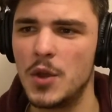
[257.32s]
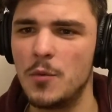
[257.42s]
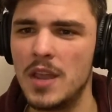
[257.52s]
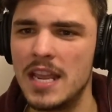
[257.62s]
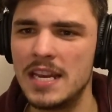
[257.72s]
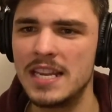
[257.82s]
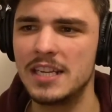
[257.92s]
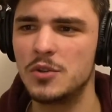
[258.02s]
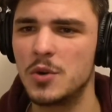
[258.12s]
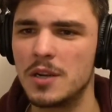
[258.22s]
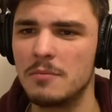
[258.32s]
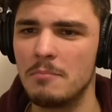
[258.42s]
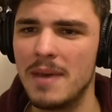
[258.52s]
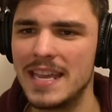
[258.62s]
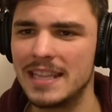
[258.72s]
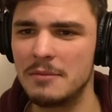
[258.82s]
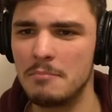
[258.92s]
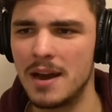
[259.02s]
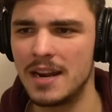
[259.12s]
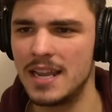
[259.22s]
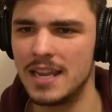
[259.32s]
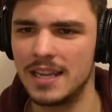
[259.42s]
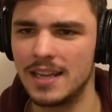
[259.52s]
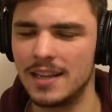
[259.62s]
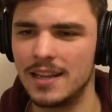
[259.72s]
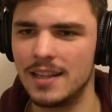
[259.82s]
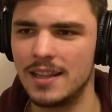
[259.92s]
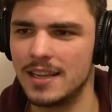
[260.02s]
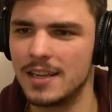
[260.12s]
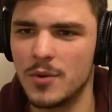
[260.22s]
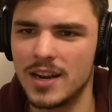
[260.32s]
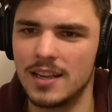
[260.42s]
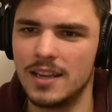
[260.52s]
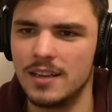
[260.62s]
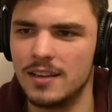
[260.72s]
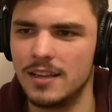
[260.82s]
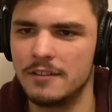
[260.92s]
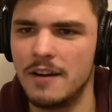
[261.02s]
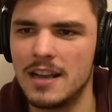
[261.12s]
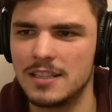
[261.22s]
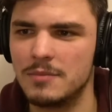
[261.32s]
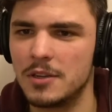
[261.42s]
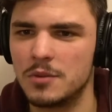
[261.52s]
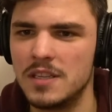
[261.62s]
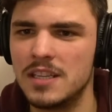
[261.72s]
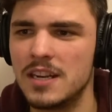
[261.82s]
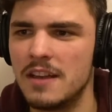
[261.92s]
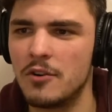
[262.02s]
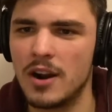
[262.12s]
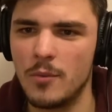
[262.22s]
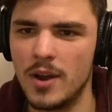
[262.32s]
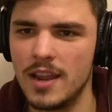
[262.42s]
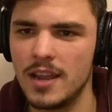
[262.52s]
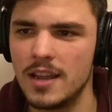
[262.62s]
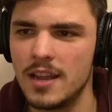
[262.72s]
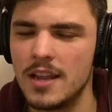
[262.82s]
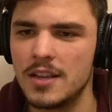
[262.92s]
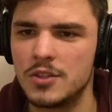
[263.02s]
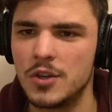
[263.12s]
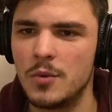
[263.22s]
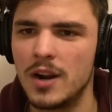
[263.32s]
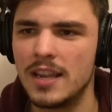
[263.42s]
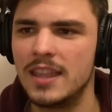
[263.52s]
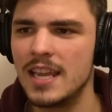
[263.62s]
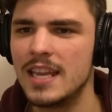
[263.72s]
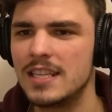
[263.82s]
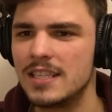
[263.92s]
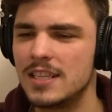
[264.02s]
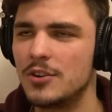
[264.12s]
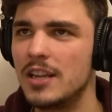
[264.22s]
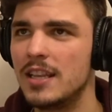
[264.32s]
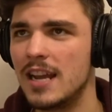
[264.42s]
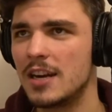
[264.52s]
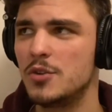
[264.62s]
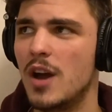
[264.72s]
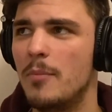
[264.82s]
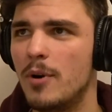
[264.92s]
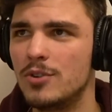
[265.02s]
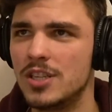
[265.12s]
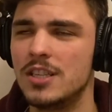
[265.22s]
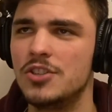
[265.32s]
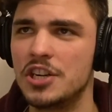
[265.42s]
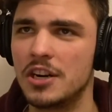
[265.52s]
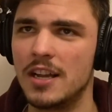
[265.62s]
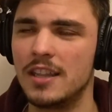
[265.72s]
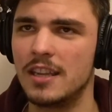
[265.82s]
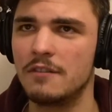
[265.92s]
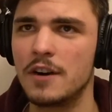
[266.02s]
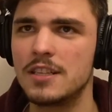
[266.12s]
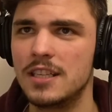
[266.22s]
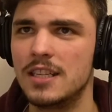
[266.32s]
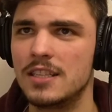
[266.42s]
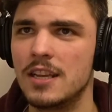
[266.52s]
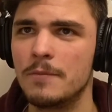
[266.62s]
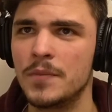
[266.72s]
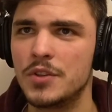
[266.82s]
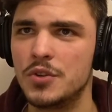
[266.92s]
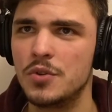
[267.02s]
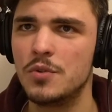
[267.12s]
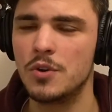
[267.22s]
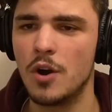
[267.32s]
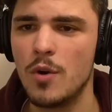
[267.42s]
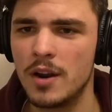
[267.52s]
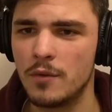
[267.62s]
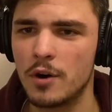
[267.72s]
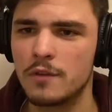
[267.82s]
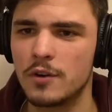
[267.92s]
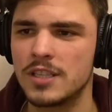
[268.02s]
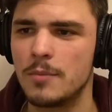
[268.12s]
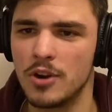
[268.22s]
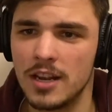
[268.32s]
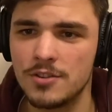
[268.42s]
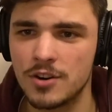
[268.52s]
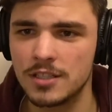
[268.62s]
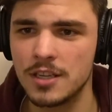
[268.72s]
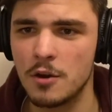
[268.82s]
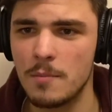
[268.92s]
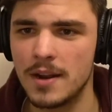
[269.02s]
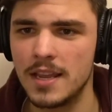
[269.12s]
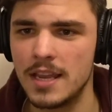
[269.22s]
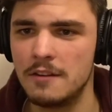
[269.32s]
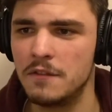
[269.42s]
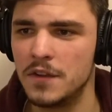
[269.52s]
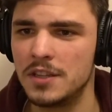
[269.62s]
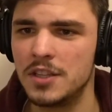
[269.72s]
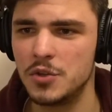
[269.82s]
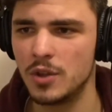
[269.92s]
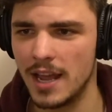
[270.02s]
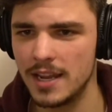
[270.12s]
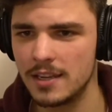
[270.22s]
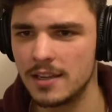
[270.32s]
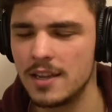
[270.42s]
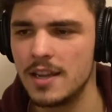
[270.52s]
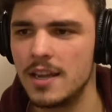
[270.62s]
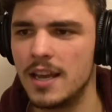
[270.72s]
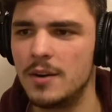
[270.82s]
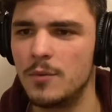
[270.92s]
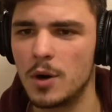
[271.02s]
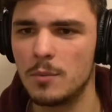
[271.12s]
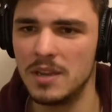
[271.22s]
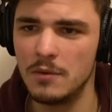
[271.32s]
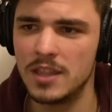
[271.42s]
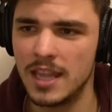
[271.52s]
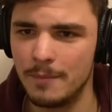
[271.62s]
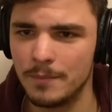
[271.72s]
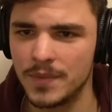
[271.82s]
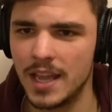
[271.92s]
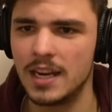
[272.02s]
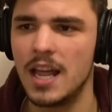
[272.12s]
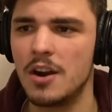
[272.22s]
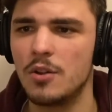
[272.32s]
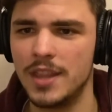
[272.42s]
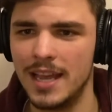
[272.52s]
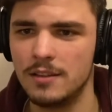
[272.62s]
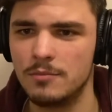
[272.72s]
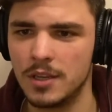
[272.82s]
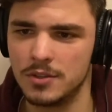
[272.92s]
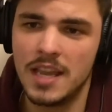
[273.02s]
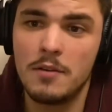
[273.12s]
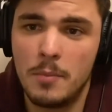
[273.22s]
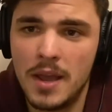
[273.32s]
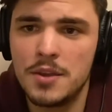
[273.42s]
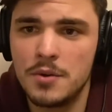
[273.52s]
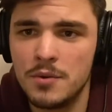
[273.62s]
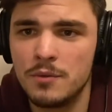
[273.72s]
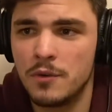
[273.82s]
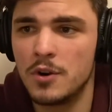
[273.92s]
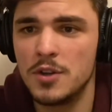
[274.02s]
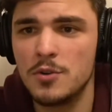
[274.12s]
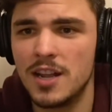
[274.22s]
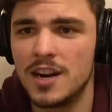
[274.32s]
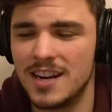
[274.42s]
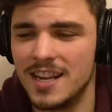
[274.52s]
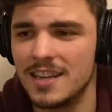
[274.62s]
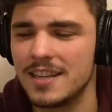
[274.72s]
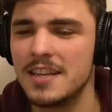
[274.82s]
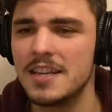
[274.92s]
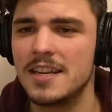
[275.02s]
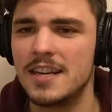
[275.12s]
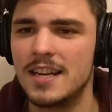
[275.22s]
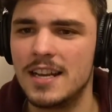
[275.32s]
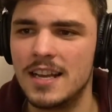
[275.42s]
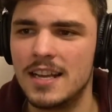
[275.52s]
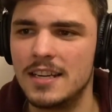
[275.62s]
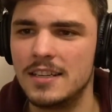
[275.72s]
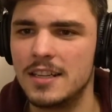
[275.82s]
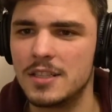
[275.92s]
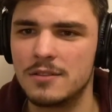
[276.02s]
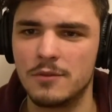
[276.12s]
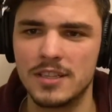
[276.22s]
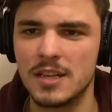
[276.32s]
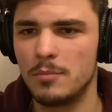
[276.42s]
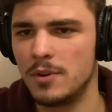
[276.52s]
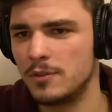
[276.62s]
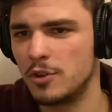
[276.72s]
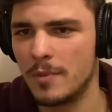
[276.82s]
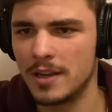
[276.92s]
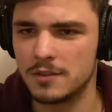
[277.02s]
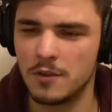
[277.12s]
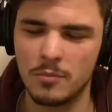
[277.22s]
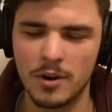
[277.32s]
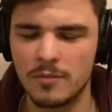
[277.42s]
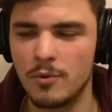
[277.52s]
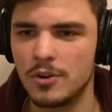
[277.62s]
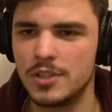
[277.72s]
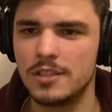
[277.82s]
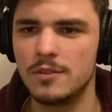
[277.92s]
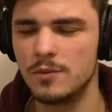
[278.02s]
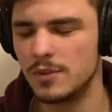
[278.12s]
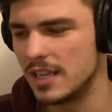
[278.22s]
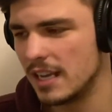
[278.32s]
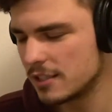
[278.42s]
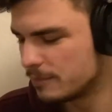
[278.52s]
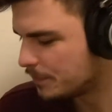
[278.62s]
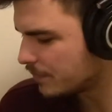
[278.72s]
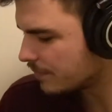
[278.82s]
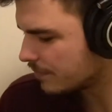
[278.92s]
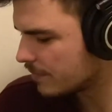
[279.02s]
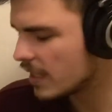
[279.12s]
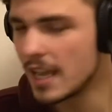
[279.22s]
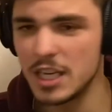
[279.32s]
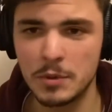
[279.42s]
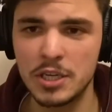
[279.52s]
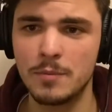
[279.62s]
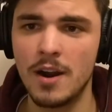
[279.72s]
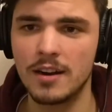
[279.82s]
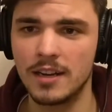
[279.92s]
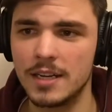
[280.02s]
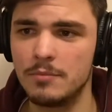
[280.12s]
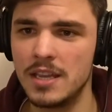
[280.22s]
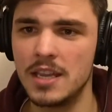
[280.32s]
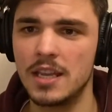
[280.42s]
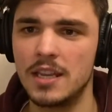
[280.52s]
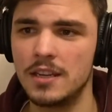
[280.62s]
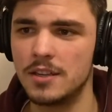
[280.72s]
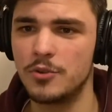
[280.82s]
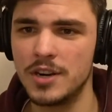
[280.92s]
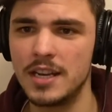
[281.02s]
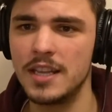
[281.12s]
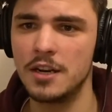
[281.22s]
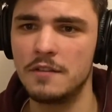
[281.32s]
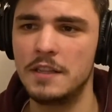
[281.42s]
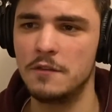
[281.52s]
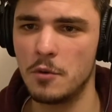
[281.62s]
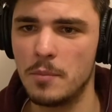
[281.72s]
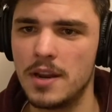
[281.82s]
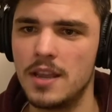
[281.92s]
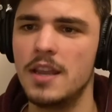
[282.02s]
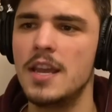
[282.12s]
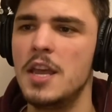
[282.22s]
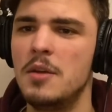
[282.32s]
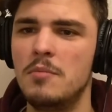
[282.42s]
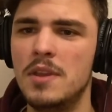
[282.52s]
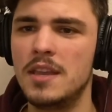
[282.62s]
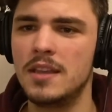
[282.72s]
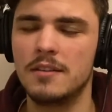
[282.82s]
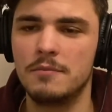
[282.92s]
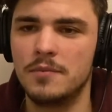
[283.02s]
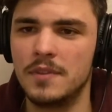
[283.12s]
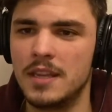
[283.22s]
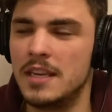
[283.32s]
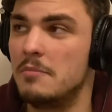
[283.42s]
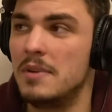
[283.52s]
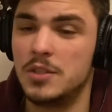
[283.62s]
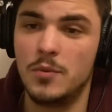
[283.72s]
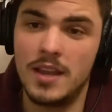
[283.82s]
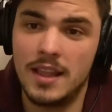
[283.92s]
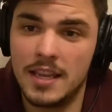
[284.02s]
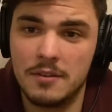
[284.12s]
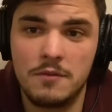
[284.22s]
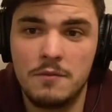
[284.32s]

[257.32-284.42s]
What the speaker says: we needed to make the money like quickly, like fast, because we didn't have a runway. So what I think is really, there are two approaches in general. I think first is to go and work for some really interesting company in field that you like, and be with them and learn on that, because they will pay you for you learning. And that's, for example, Thomas from Product Board does. And it's pretty smart, like being in a really innovative company, being in the best way, like